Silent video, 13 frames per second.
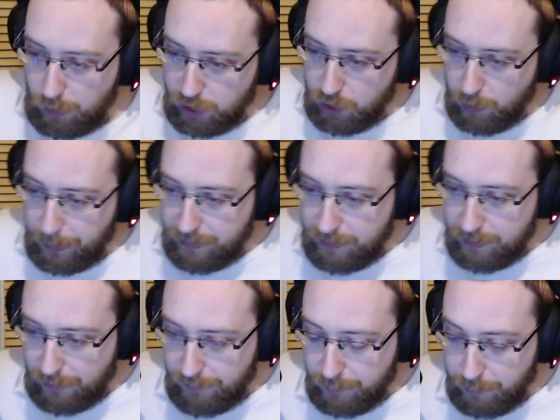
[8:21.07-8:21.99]
my
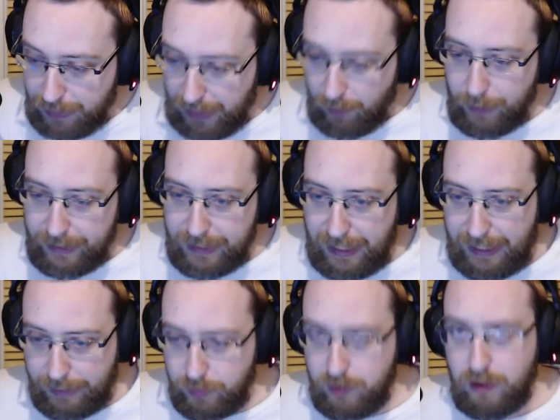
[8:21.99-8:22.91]
stuff and play all my
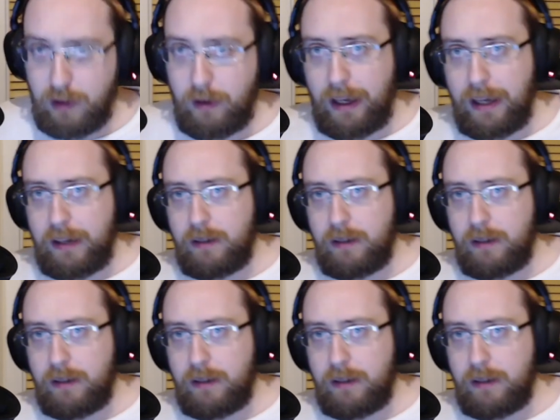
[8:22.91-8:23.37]
games. Okay.